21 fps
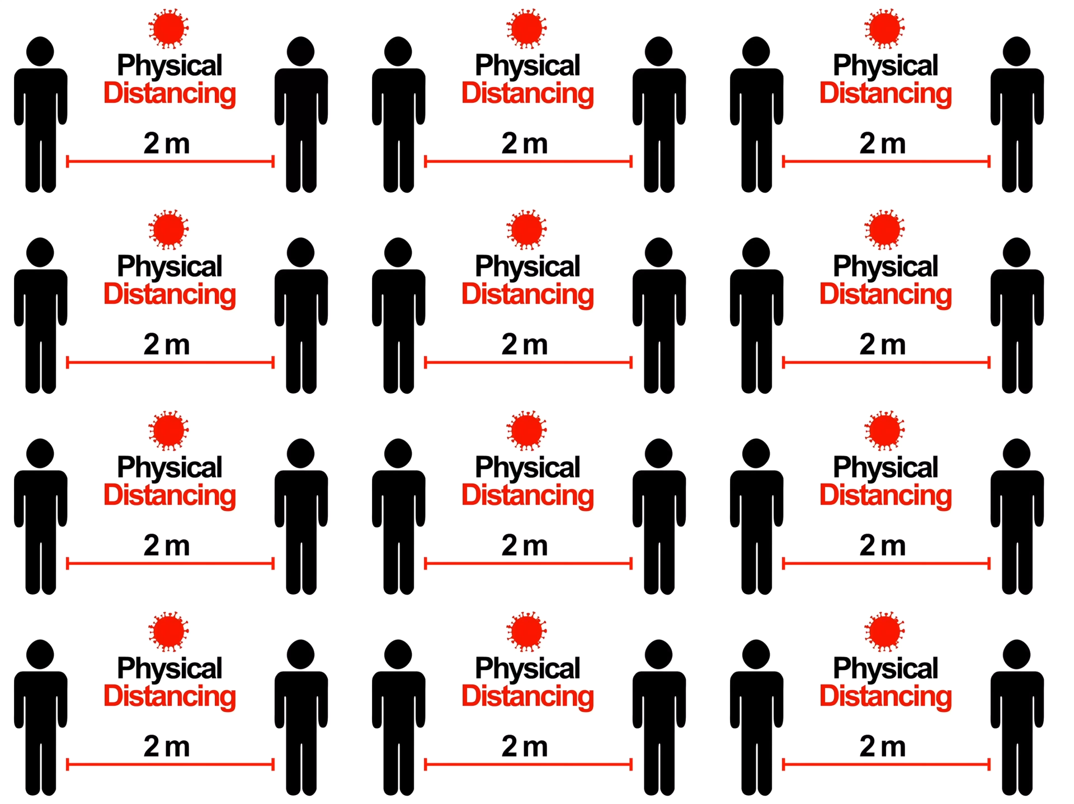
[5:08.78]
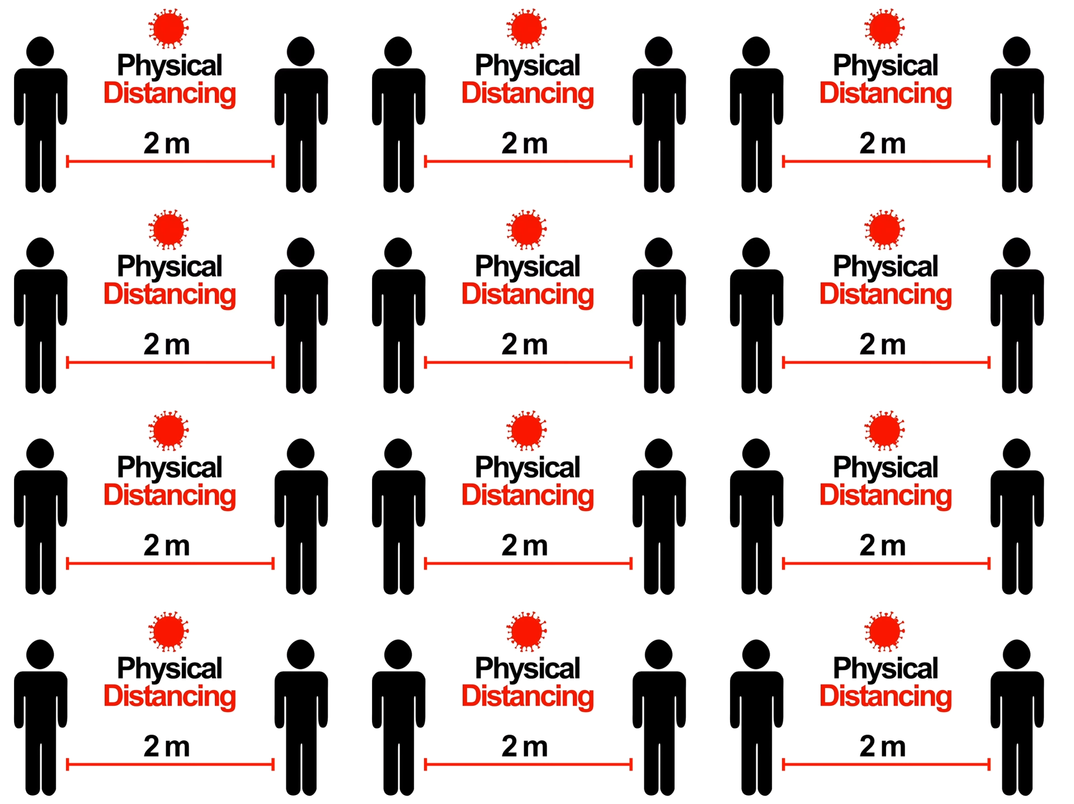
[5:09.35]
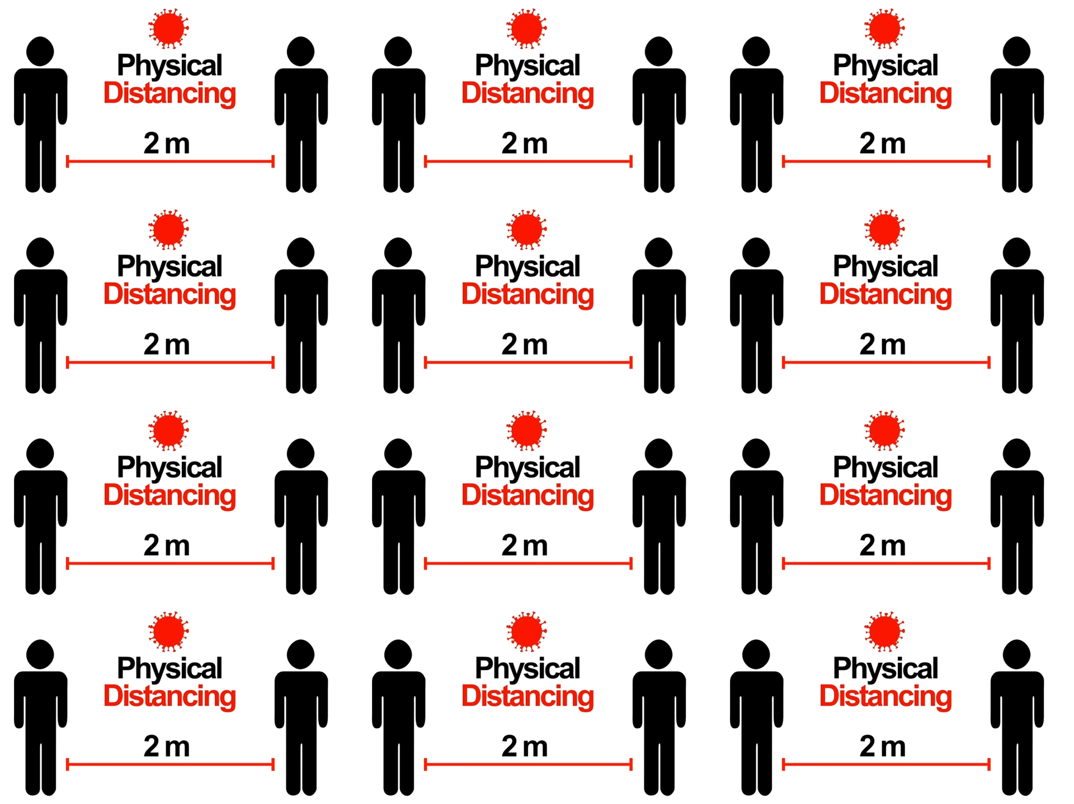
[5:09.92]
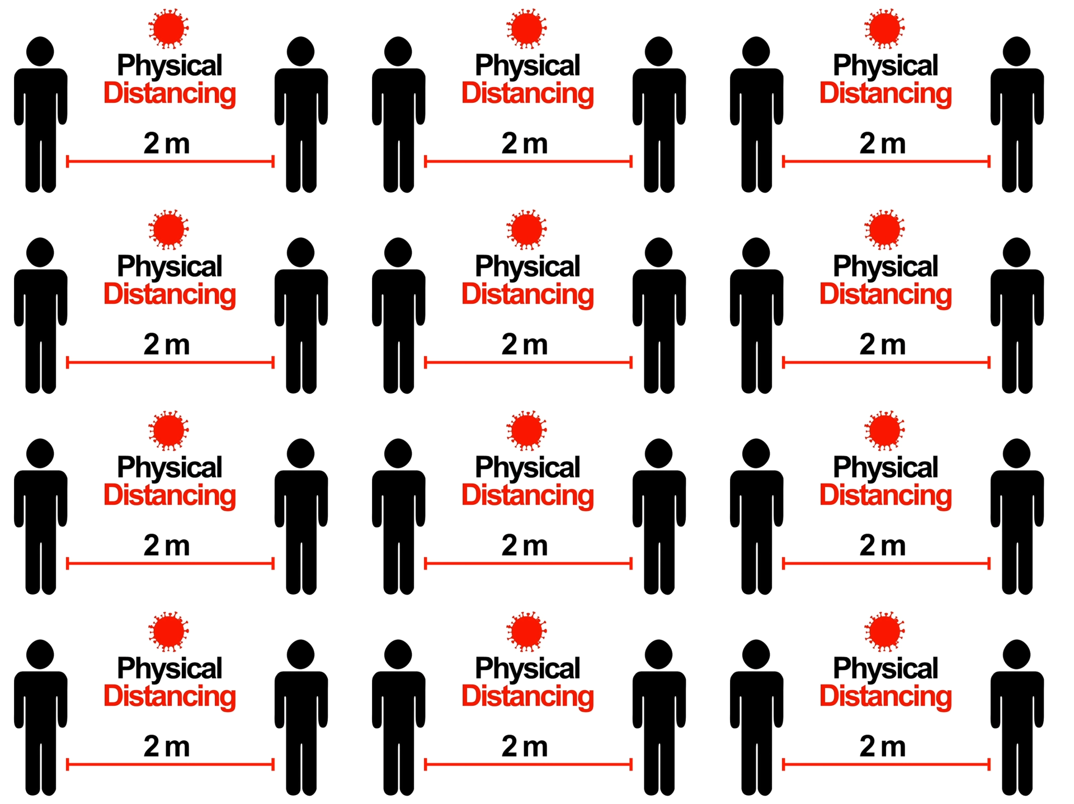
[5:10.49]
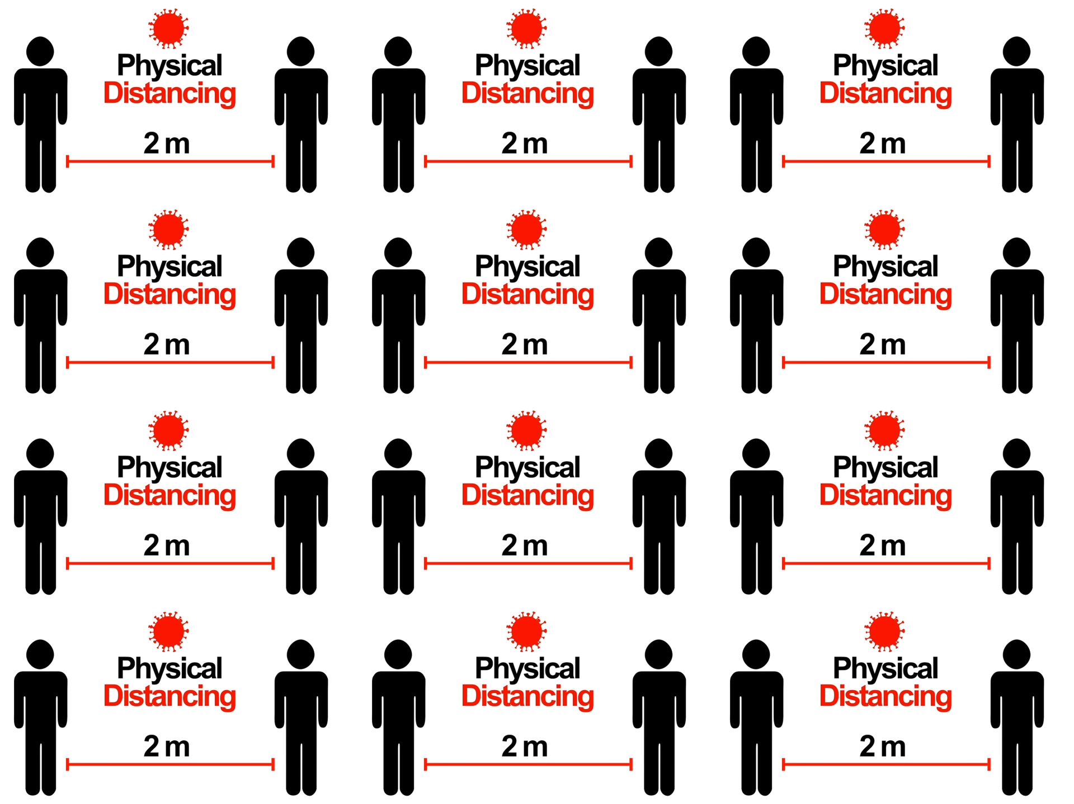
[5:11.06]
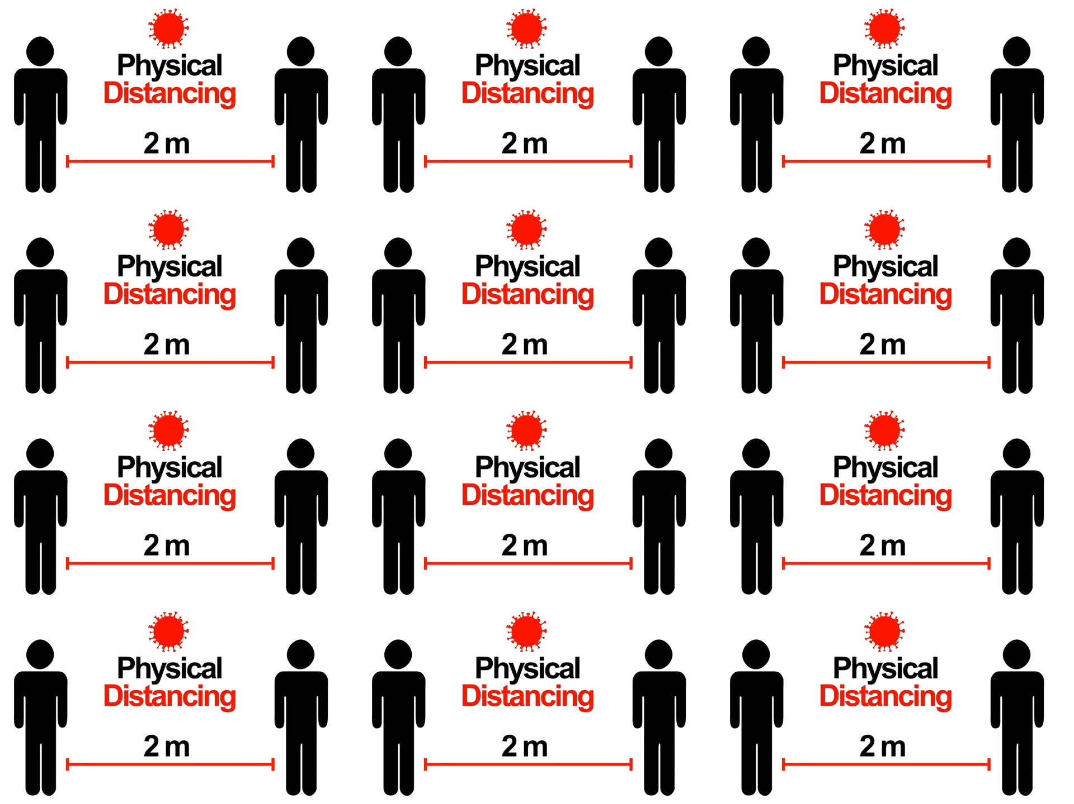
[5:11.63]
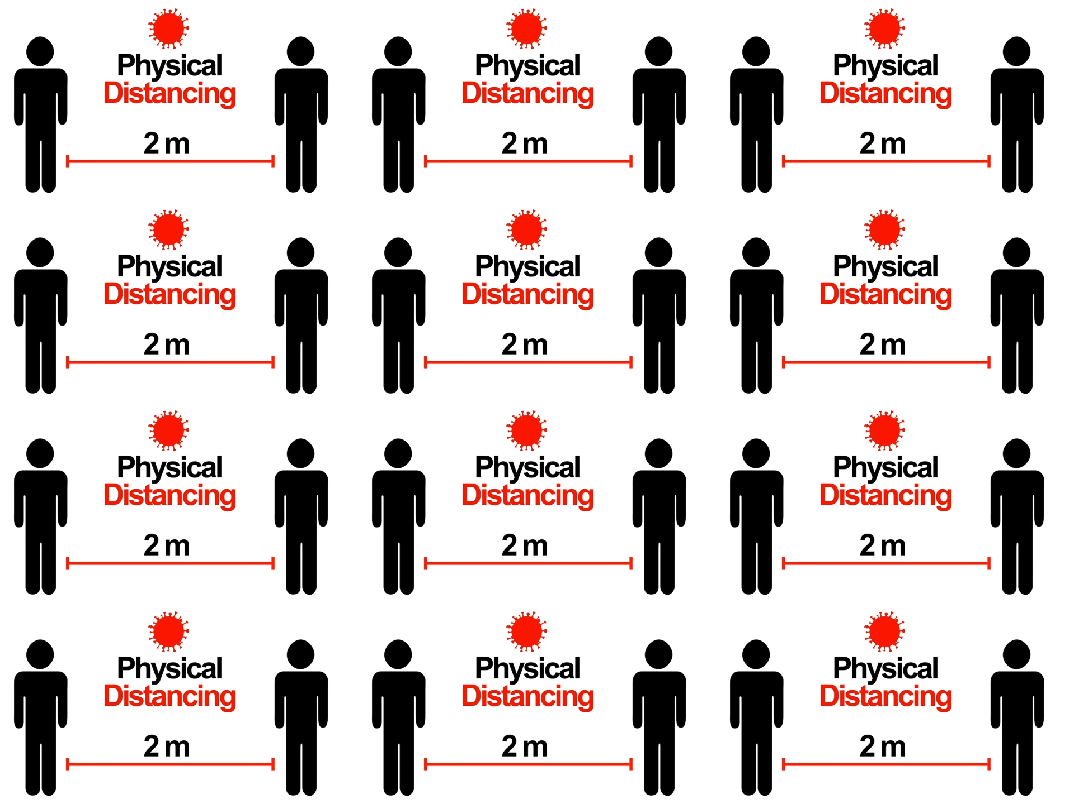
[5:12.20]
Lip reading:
Nobody's mouth can be seen.